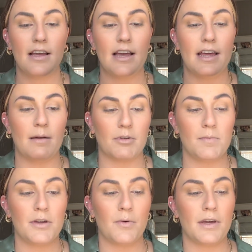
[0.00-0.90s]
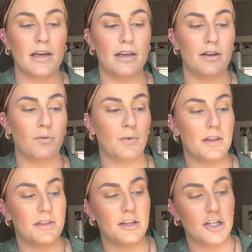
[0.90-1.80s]
And I'm going to be going in
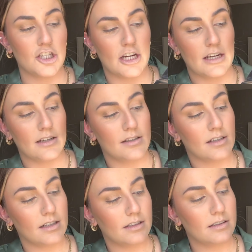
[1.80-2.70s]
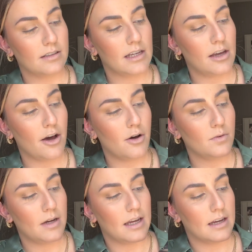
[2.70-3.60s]
with the shades Leo
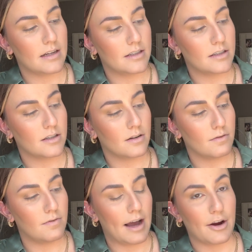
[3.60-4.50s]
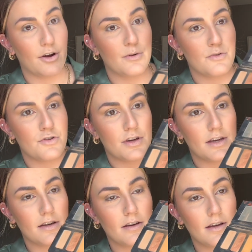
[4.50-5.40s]
and Fire OG.
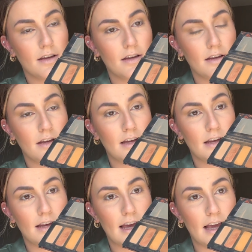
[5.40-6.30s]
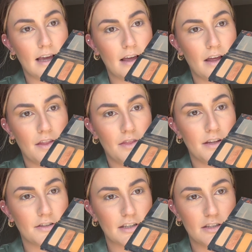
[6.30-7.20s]
And
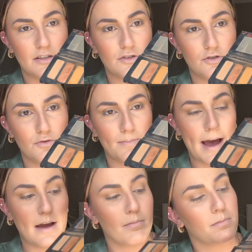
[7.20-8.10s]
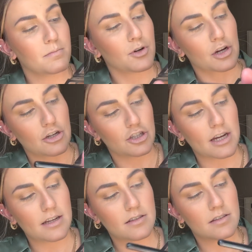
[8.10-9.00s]
it's like these 2 matte green
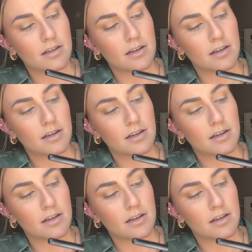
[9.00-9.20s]
shades.